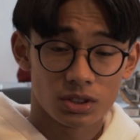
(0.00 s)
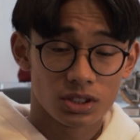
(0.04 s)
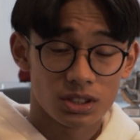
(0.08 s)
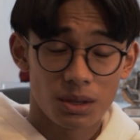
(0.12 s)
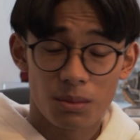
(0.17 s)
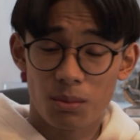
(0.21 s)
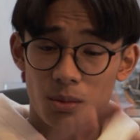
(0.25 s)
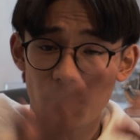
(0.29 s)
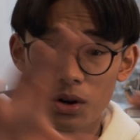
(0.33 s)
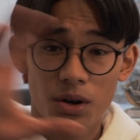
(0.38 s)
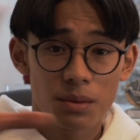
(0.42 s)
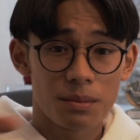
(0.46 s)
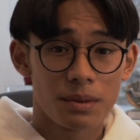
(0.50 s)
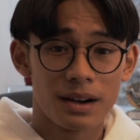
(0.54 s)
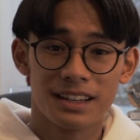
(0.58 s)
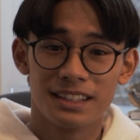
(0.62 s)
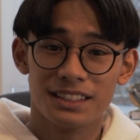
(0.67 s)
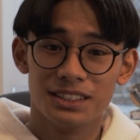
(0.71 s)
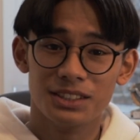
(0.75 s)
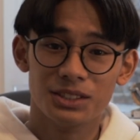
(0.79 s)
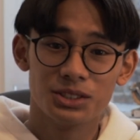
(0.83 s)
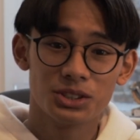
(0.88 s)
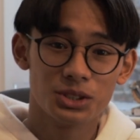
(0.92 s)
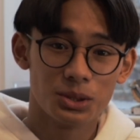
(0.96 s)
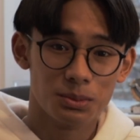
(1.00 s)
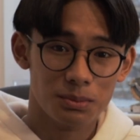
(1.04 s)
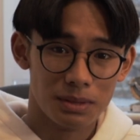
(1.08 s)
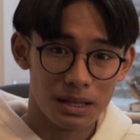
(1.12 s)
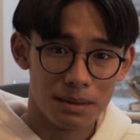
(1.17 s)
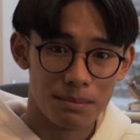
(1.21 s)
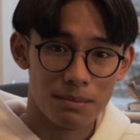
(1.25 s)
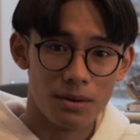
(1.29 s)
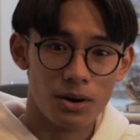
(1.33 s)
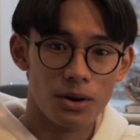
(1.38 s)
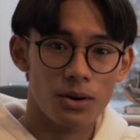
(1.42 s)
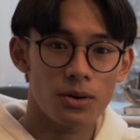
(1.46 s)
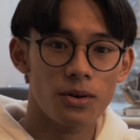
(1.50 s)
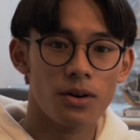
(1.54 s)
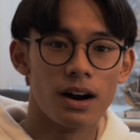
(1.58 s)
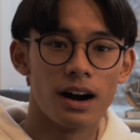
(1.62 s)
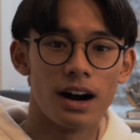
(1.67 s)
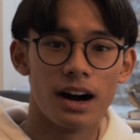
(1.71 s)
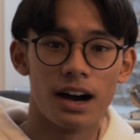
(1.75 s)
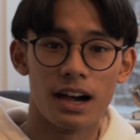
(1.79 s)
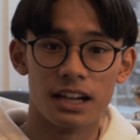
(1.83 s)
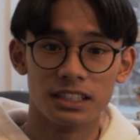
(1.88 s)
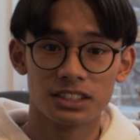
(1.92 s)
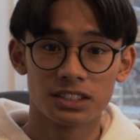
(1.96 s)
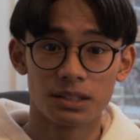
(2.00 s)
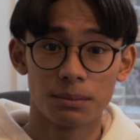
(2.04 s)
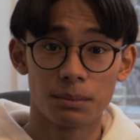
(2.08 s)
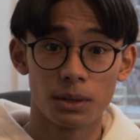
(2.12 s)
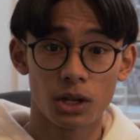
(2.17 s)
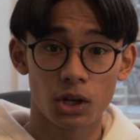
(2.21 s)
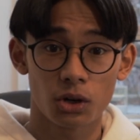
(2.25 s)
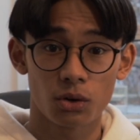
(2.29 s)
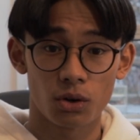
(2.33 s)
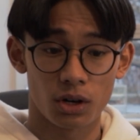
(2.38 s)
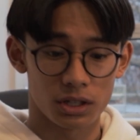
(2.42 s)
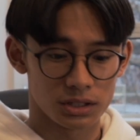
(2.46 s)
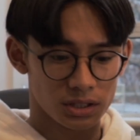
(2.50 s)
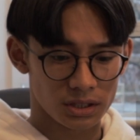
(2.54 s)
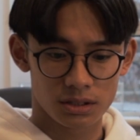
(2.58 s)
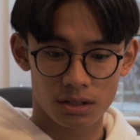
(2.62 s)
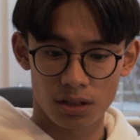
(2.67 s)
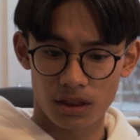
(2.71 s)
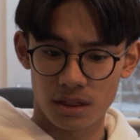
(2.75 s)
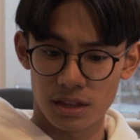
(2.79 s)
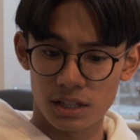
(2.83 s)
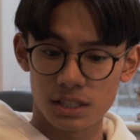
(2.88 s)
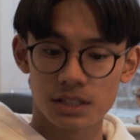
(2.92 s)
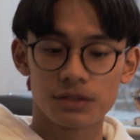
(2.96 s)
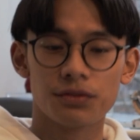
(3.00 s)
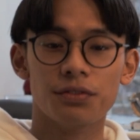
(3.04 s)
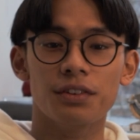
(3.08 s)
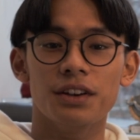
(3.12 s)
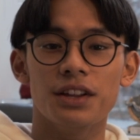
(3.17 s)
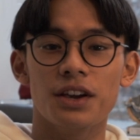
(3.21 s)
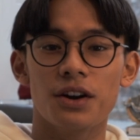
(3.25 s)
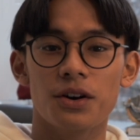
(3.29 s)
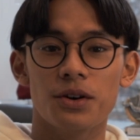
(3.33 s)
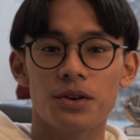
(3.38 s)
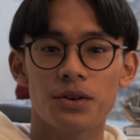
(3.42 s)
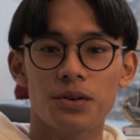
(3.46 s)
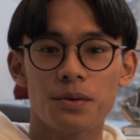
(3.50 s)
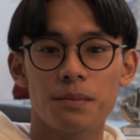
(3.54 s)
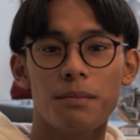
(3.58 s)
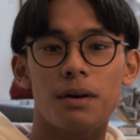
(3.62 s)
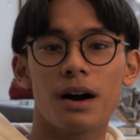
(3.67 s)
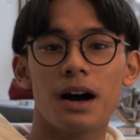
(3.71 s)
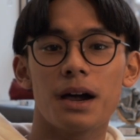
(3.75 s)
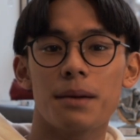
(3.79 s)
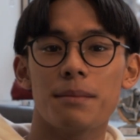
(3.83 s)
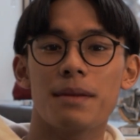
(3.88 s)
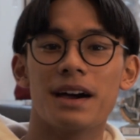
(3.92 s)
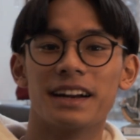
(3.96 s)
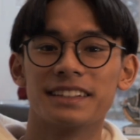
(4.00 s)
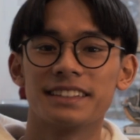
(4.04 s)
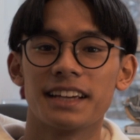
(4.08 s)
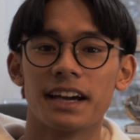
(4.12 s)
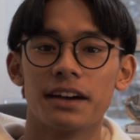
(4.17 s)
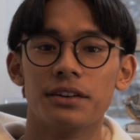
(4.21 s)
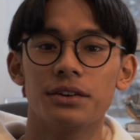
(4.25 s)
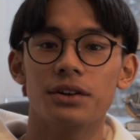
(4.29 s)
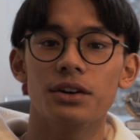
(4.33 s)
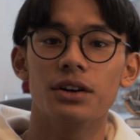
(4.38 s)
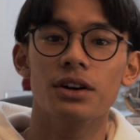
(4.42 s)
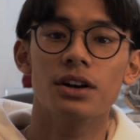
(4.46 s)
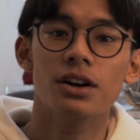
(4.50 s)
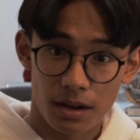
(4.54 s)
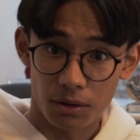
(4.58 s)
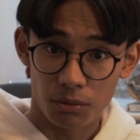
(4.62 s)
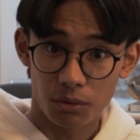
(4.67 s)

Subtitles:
somewhere in my YouTube limbo, I stumbled across this video by Matt Kander.